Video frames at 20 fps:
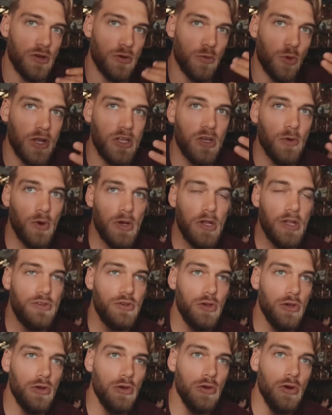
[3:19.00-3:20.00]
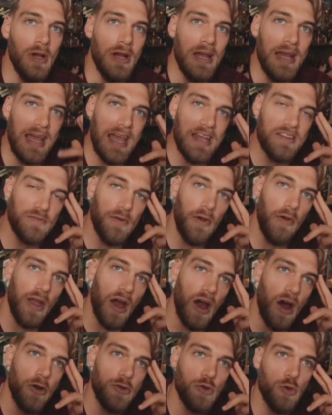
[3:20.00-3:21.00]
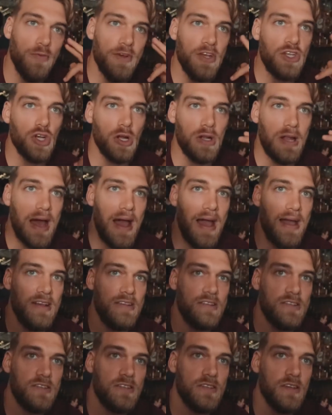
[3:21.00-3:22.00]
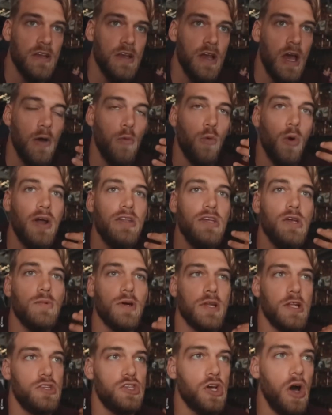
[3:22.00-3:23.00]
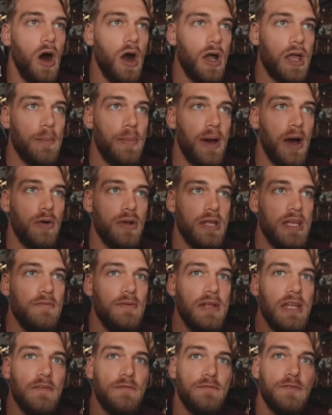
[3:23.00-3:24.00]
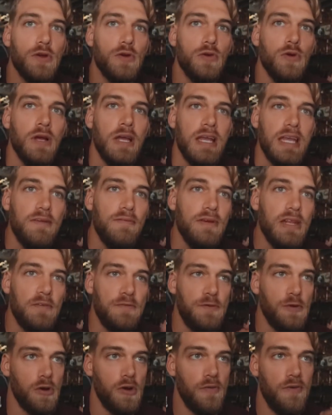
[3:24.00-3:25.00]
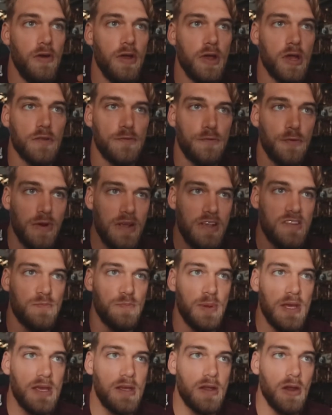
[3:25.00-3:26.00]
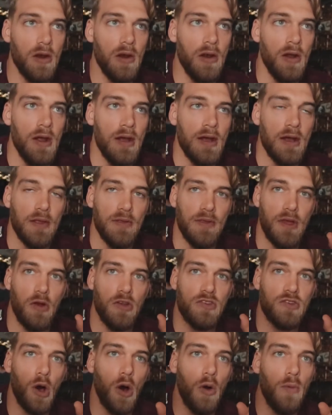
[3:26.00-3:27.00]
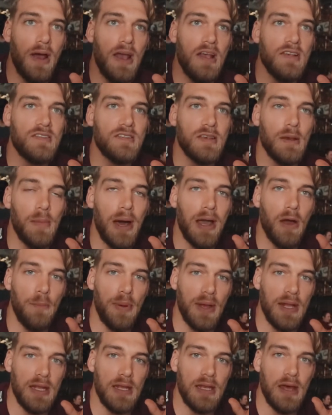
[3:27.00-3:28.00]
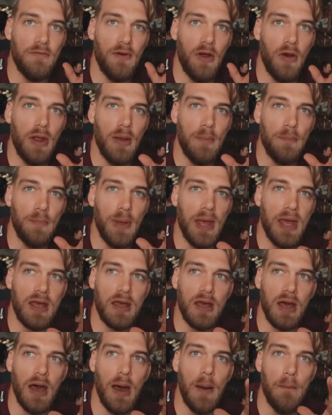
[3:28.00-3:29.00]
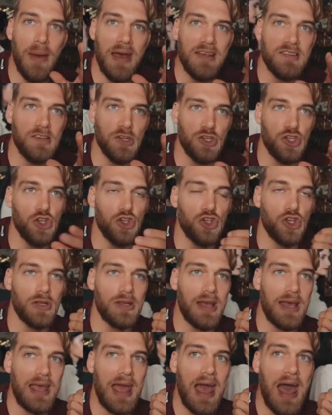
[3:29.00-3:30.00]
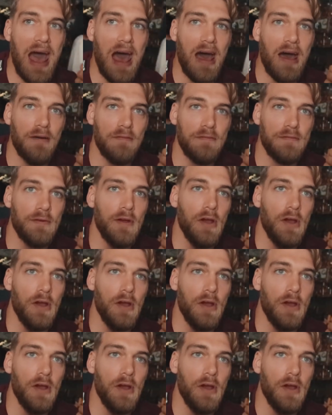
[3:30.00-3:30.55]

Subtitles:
what you want to do, it's very hard to visualize what you want to talk about. Even if you're a very good free speaker, there is always, in my opinion, a very big message you should like have,